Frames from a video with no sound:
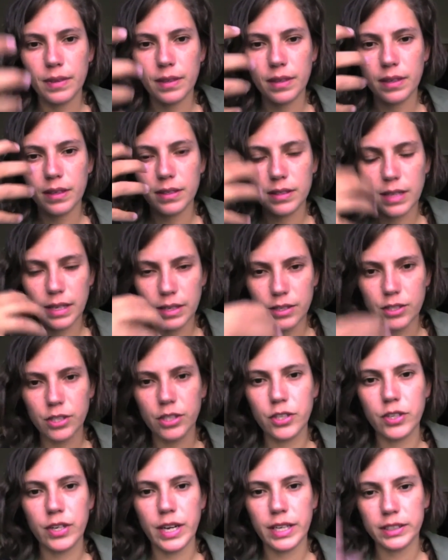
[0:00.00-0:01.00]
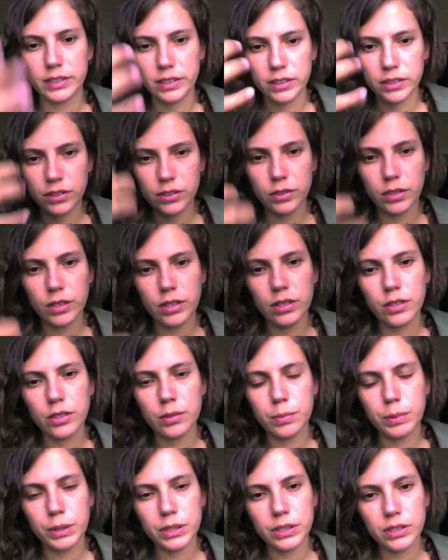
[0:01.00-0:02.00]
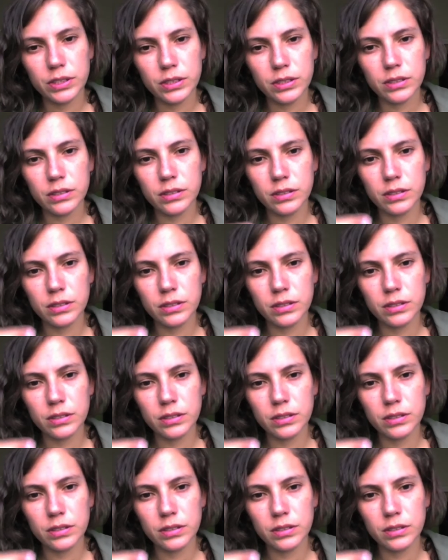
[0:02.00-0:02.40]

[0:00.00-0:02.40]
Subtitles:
you're connecting to another person,